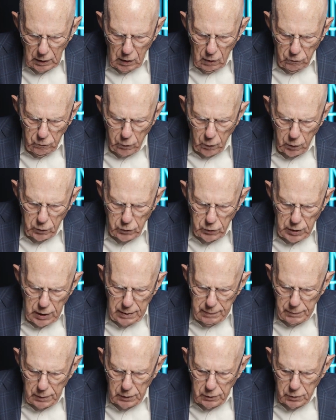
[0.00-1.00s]
For
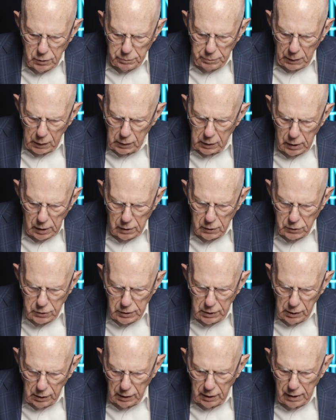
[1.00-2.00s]
Demas, because
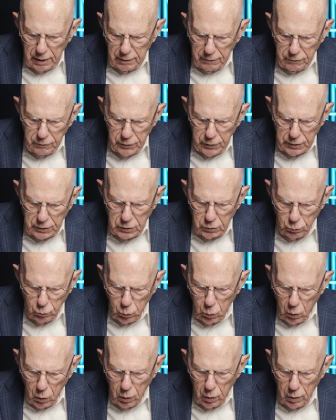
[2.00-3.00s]
he loved this
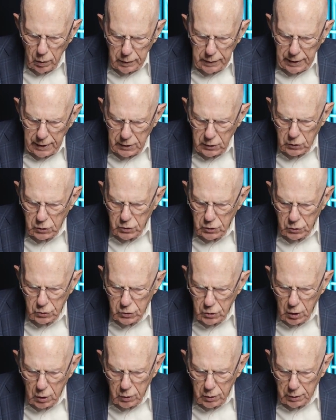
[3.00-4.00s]
world, has
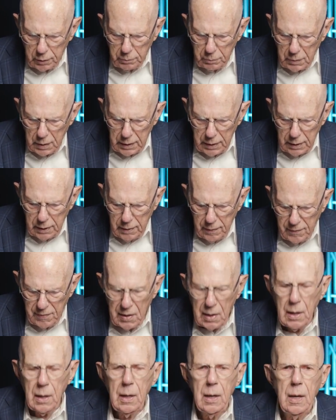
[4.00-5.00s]
deserted me
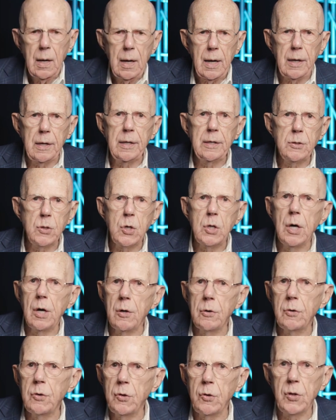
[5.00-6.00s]
and has
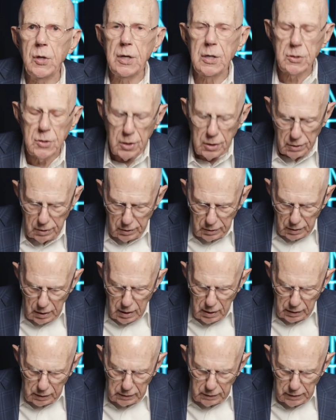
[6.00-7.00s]
gone to
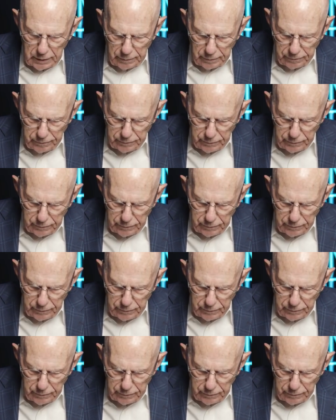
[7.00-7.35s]
Thessalonica.